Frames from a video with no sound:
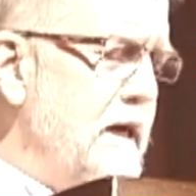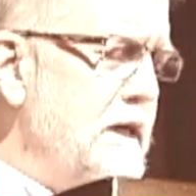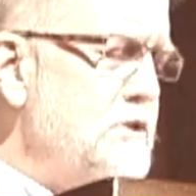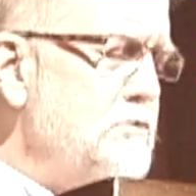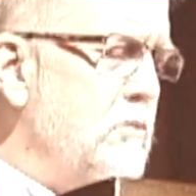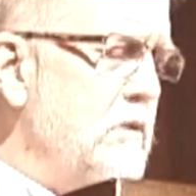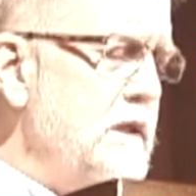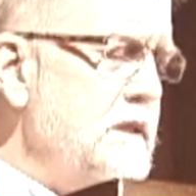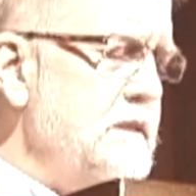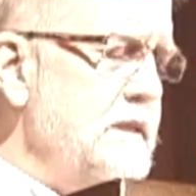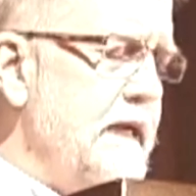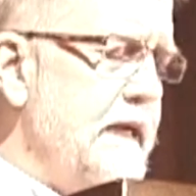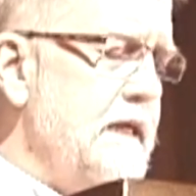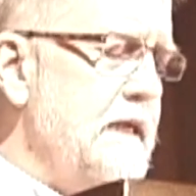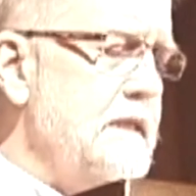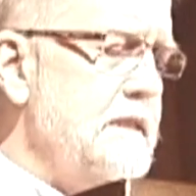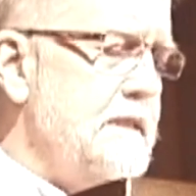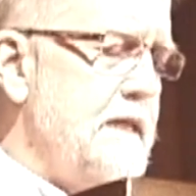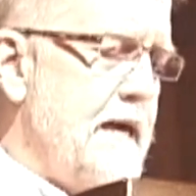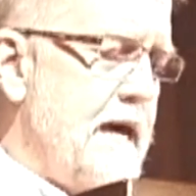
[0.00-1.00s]
He does what
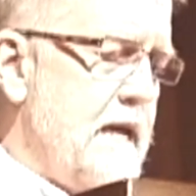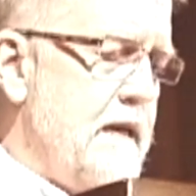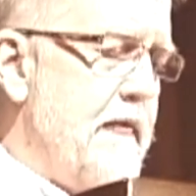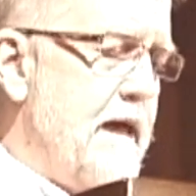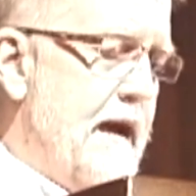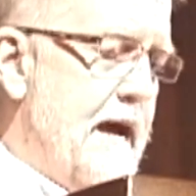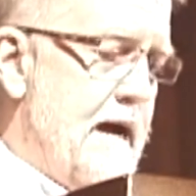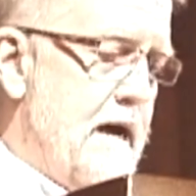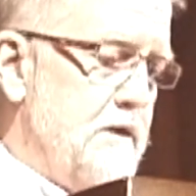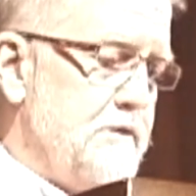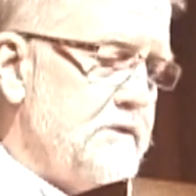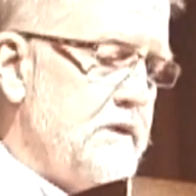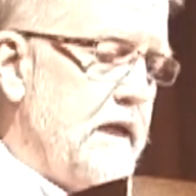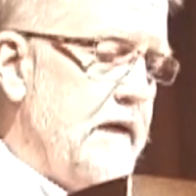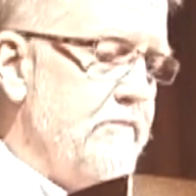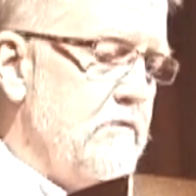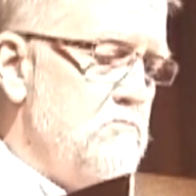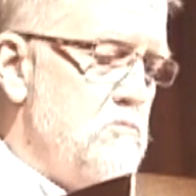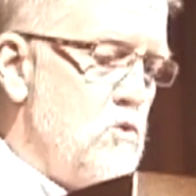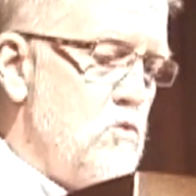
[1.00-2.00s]
is needed as head of the
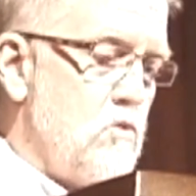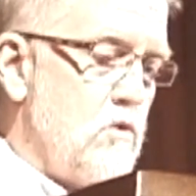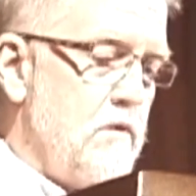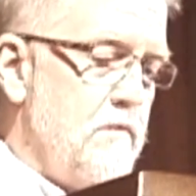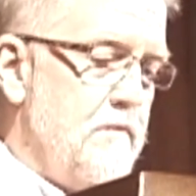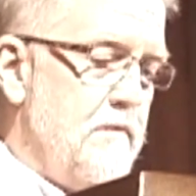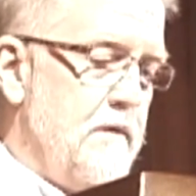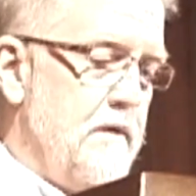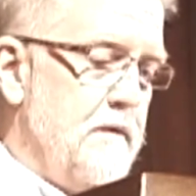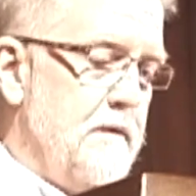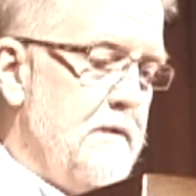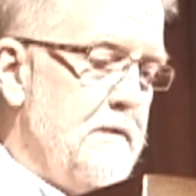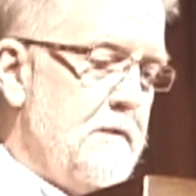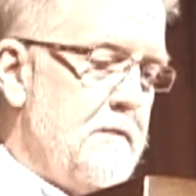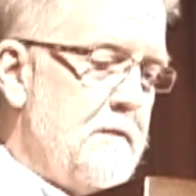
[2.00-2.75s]
house and even more.